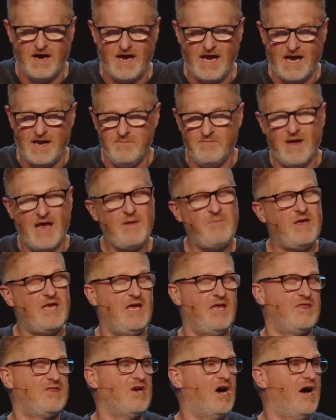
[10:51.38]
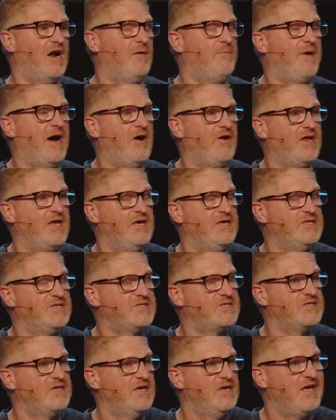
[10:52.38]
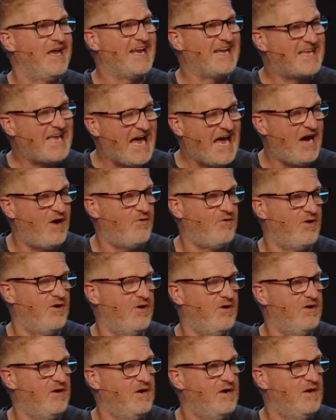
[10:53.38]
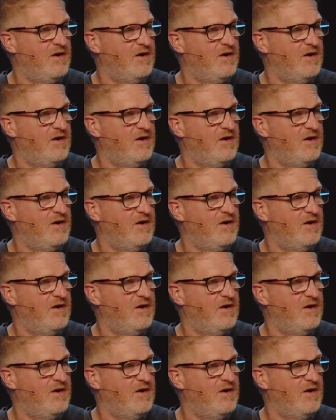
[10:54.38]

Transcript: And maybe he thought about his encounter